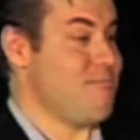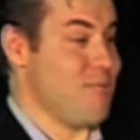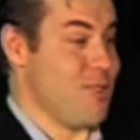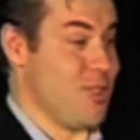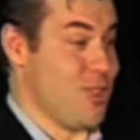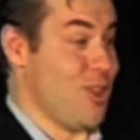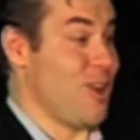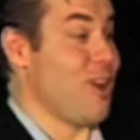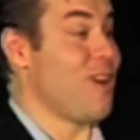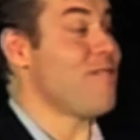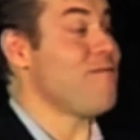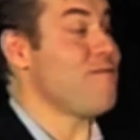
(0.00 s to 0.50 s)

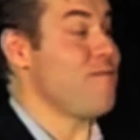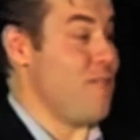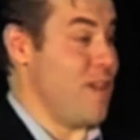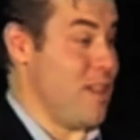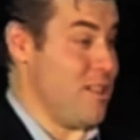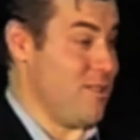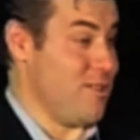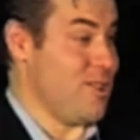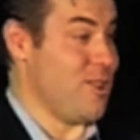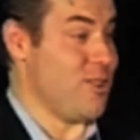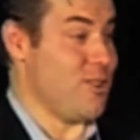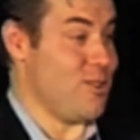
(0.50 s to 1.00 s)
reserve
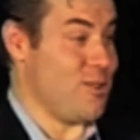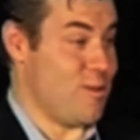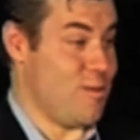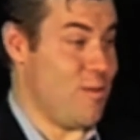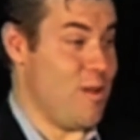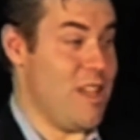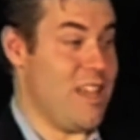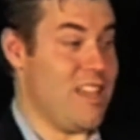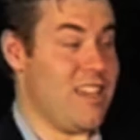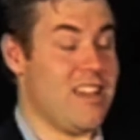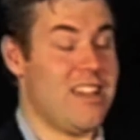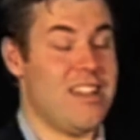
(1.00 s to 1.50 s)
fund, so to
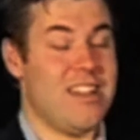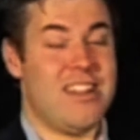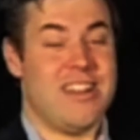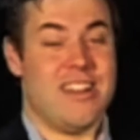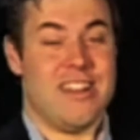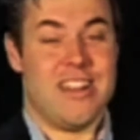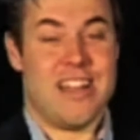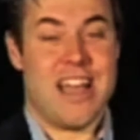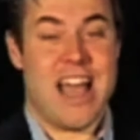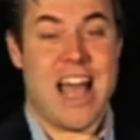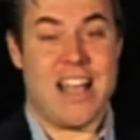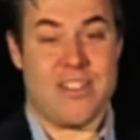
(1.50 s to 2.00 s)
speak,
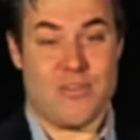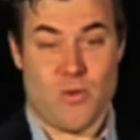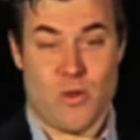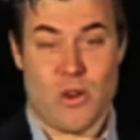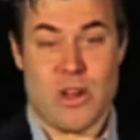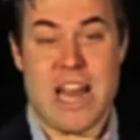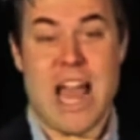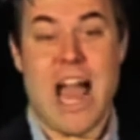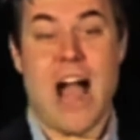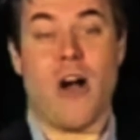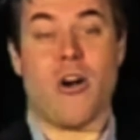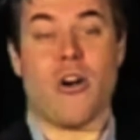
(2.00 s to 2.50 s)
as
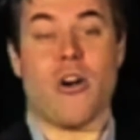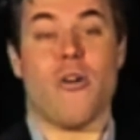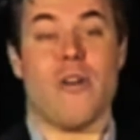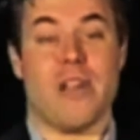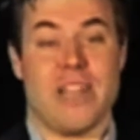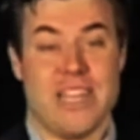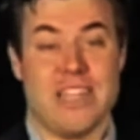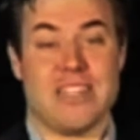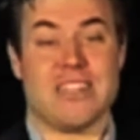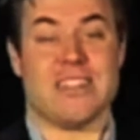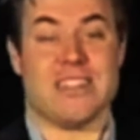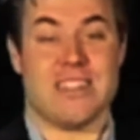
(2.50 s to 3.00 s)
we're now
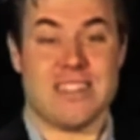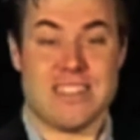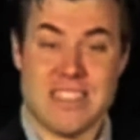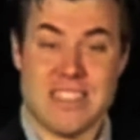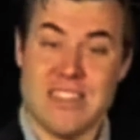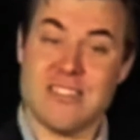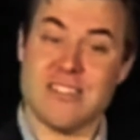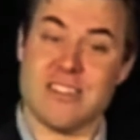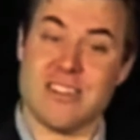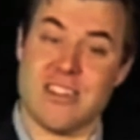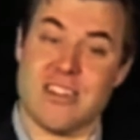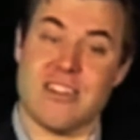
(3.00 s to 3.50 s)
going into the
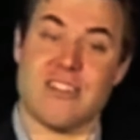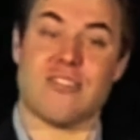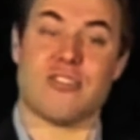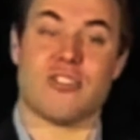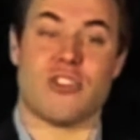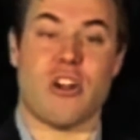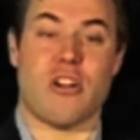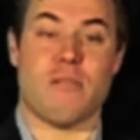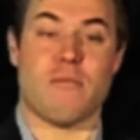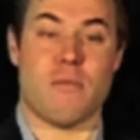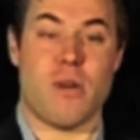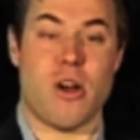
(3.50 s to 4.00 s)
season and going
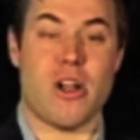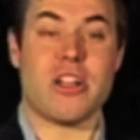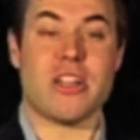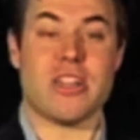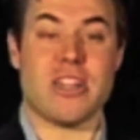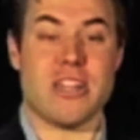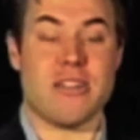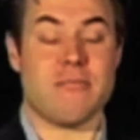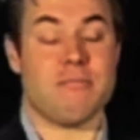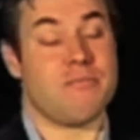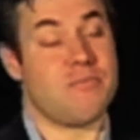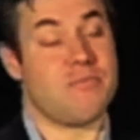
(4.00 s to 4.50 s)
to start
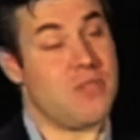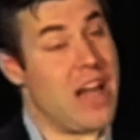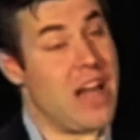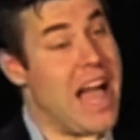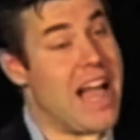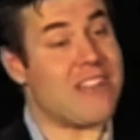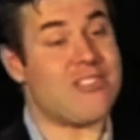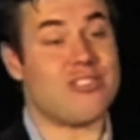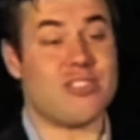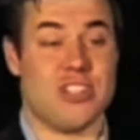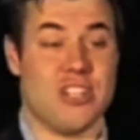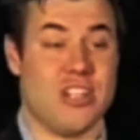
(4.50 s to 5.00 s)
marketing.
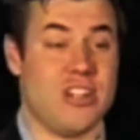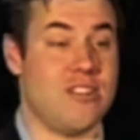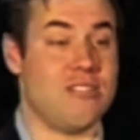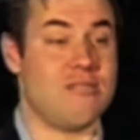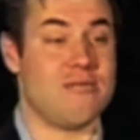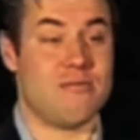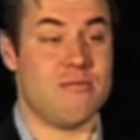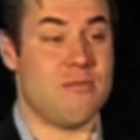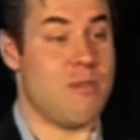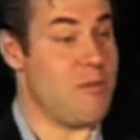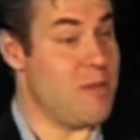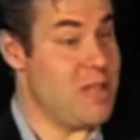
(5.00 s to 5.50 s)
Last
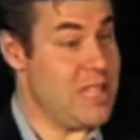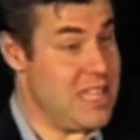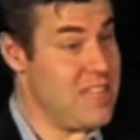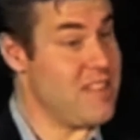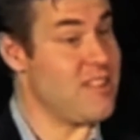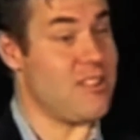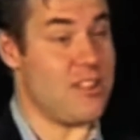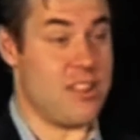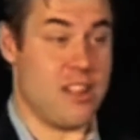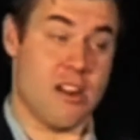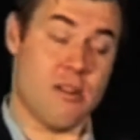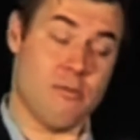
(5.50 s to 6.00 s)
year, when we
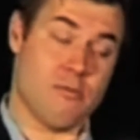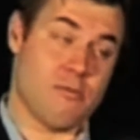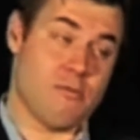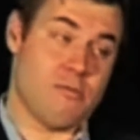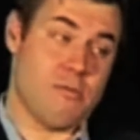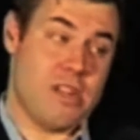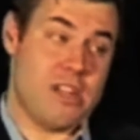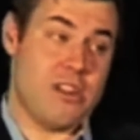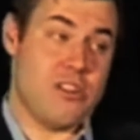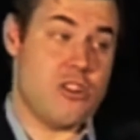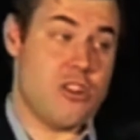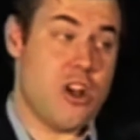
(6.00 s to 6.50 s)
didn't
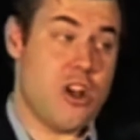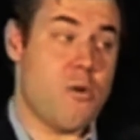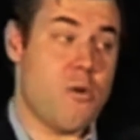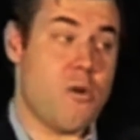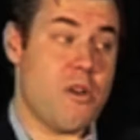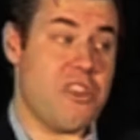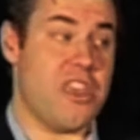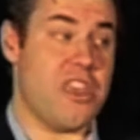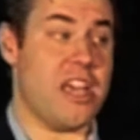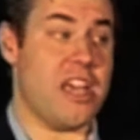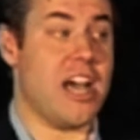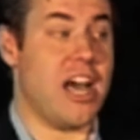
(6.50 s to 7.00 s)
know
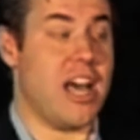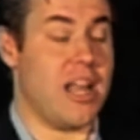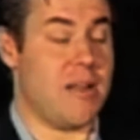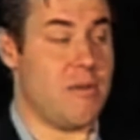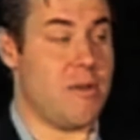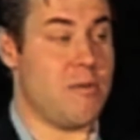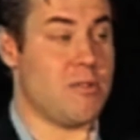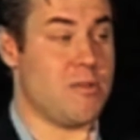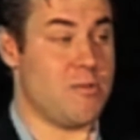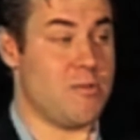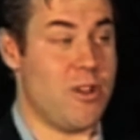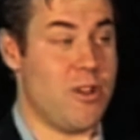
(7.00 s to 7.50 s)
what the
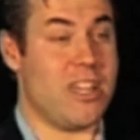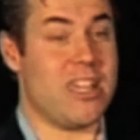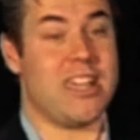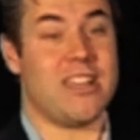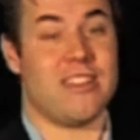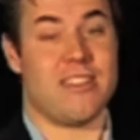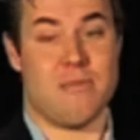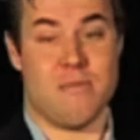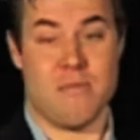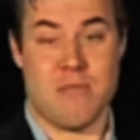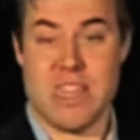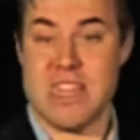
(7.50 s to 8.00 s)
economy was
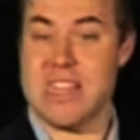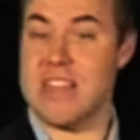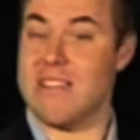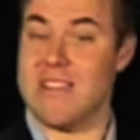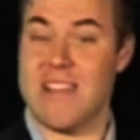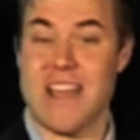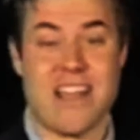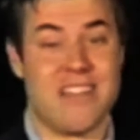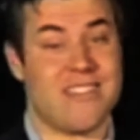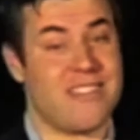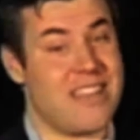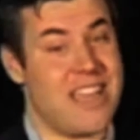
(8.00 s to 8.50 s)
bringing, the
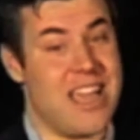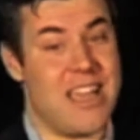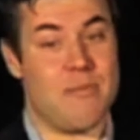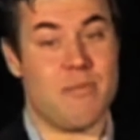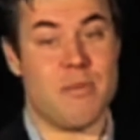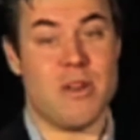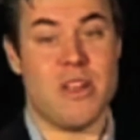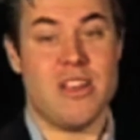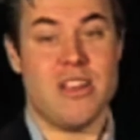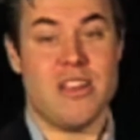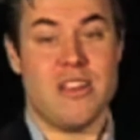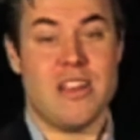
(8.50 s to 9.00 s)
media
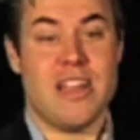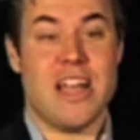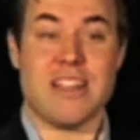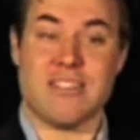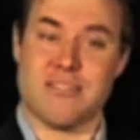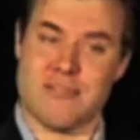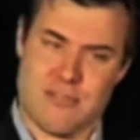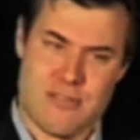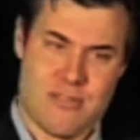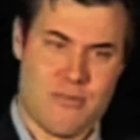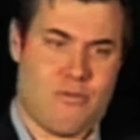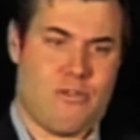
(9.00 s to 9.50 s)
landscape
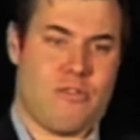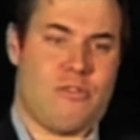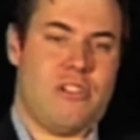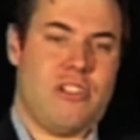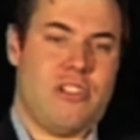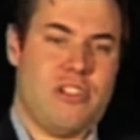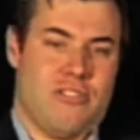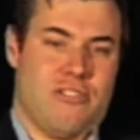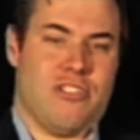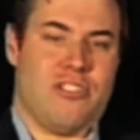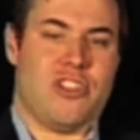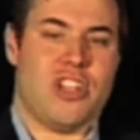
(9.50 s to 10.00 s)
had
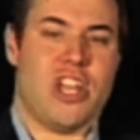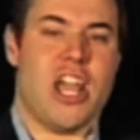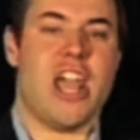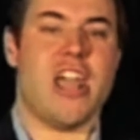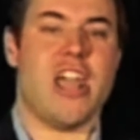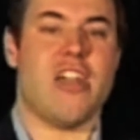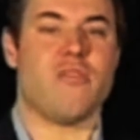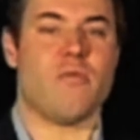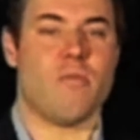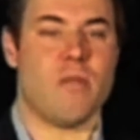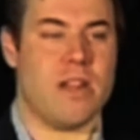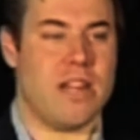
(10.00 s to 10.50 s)
clearly
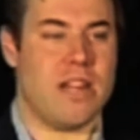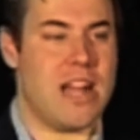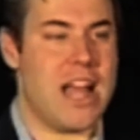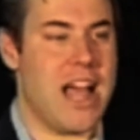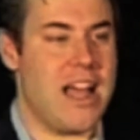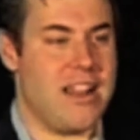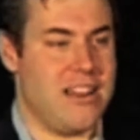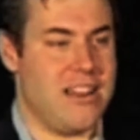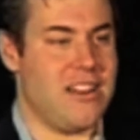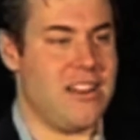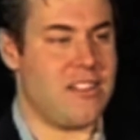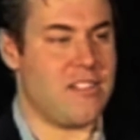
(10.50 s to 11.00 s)
changed, but it
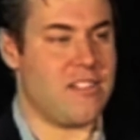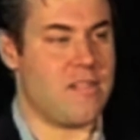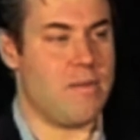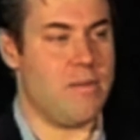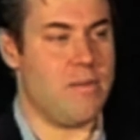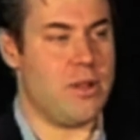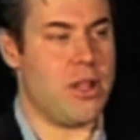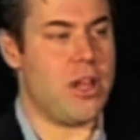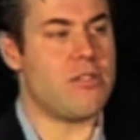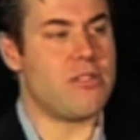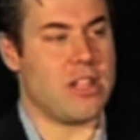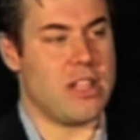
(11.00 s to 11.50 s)
hadn't
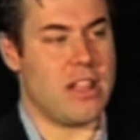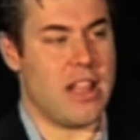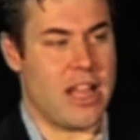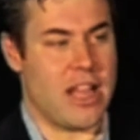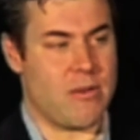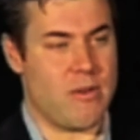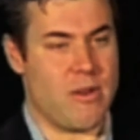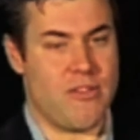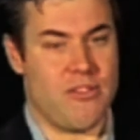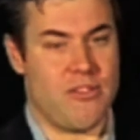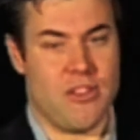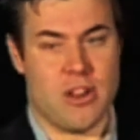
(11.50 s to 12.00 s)
exploded
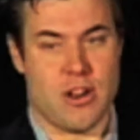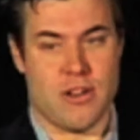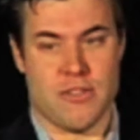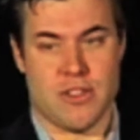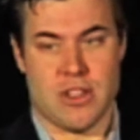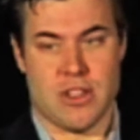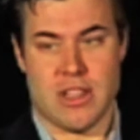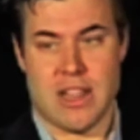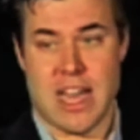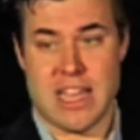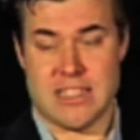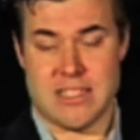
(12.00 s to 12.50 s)
like we see it
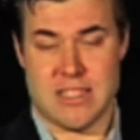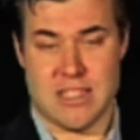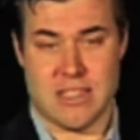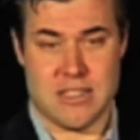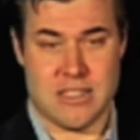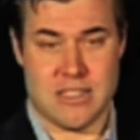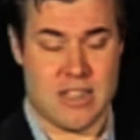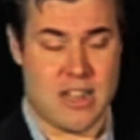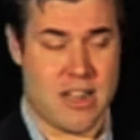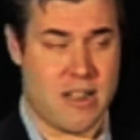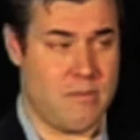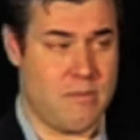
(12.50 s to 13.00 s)
over the last
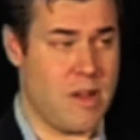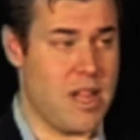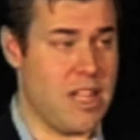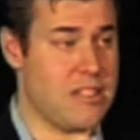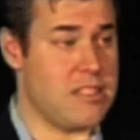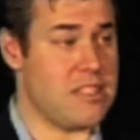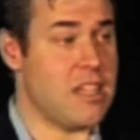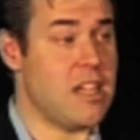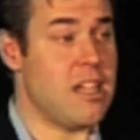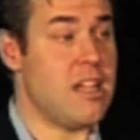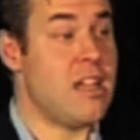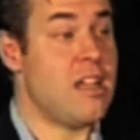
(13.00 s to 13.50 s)
6 to 9
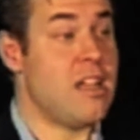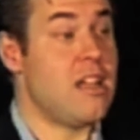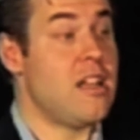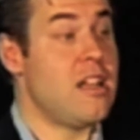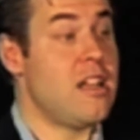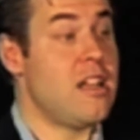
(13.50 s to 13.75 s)
months.